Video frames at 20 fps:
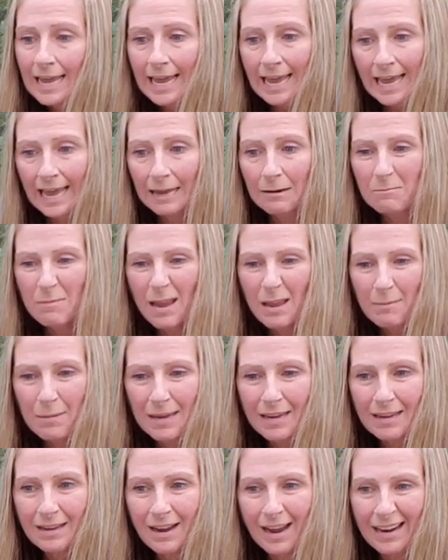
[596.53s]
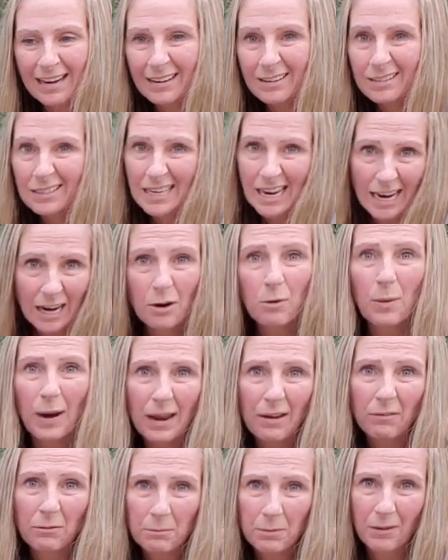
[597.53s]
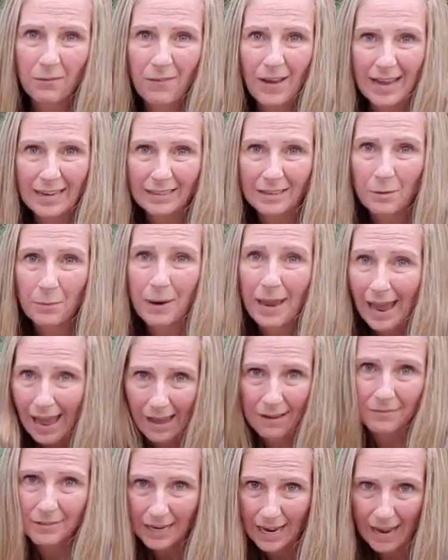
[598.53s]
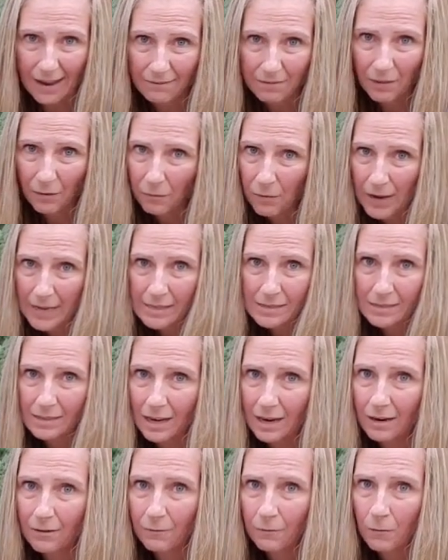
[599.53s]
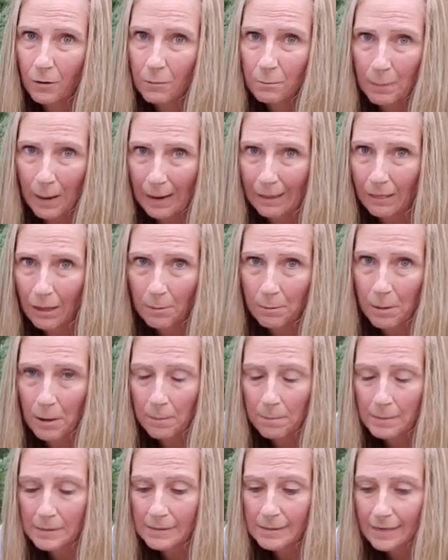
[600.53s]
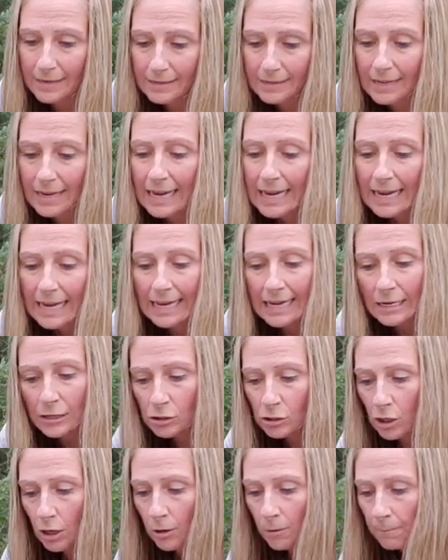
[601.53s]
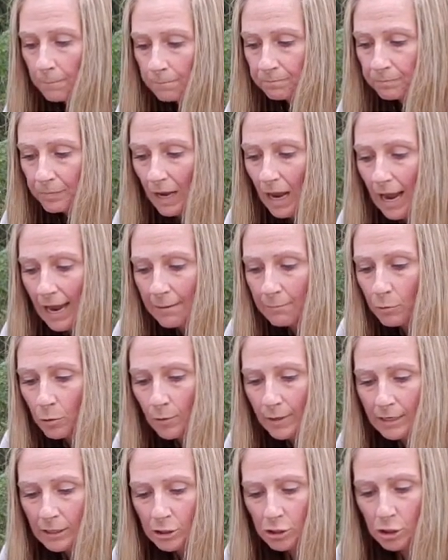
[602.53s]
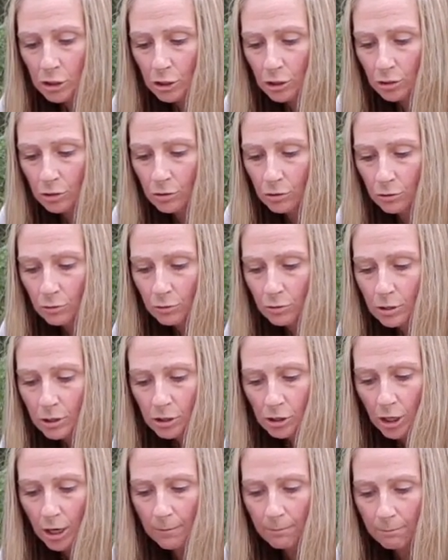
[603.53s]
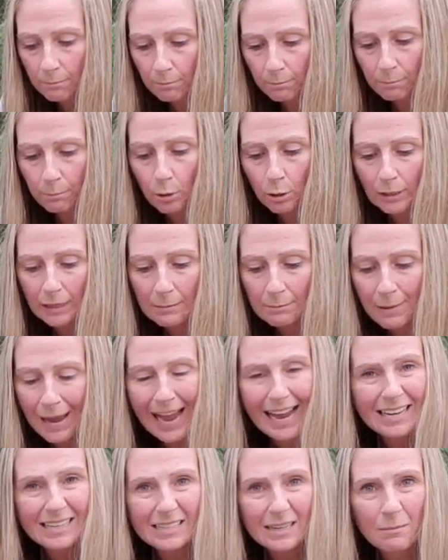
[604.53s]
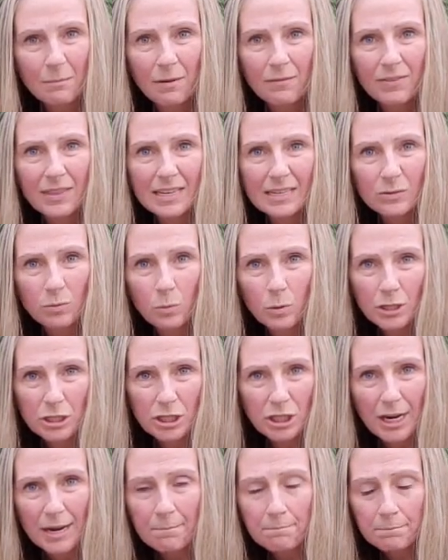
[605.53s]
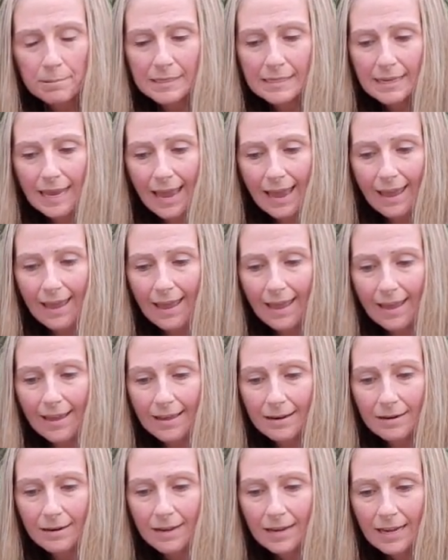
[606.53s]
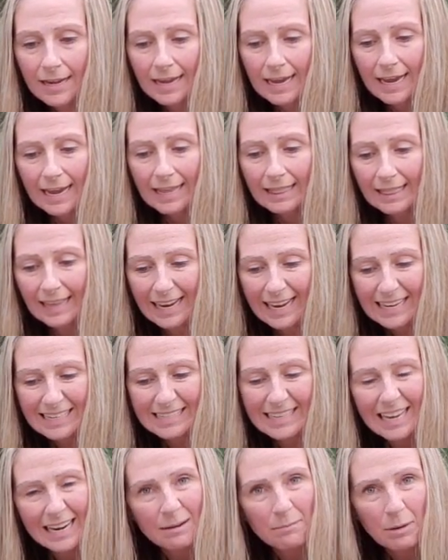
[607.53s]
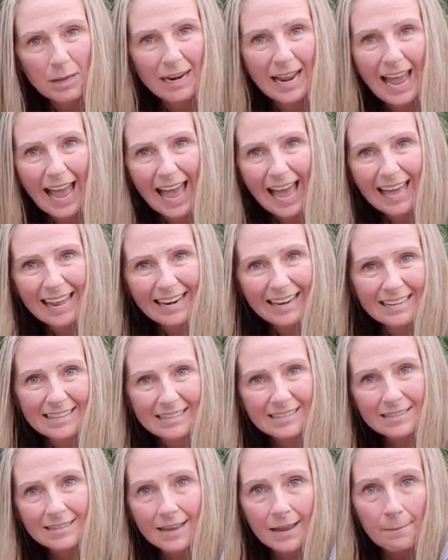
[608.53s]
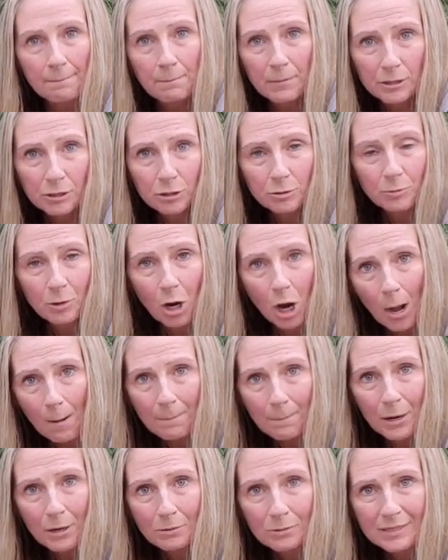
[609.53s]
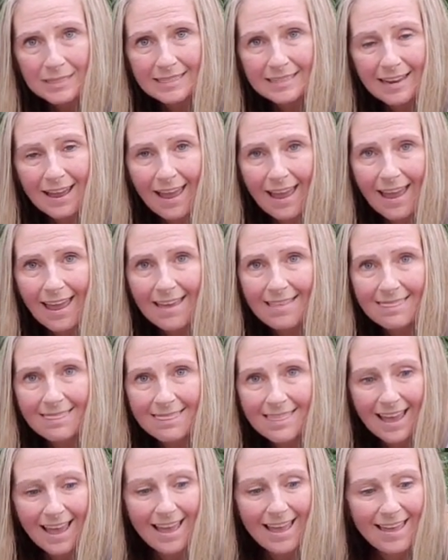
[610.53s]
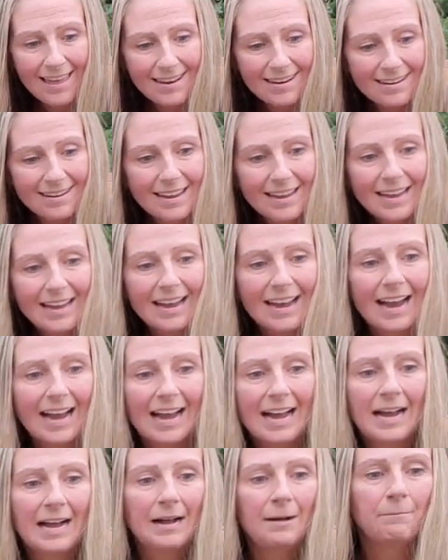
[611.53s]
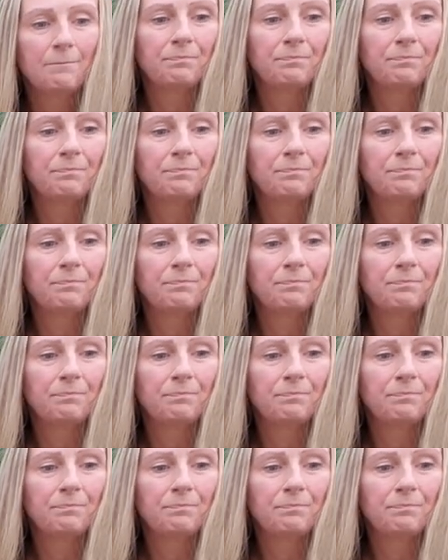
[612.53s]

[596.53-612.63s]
and maybe kind of take away from the fact that we have to have the fence there for bylaw purposes. So I'm going to start pulling back some of this wood chips, and like I said, I'm gonna add in some mushroom compost, and then I'm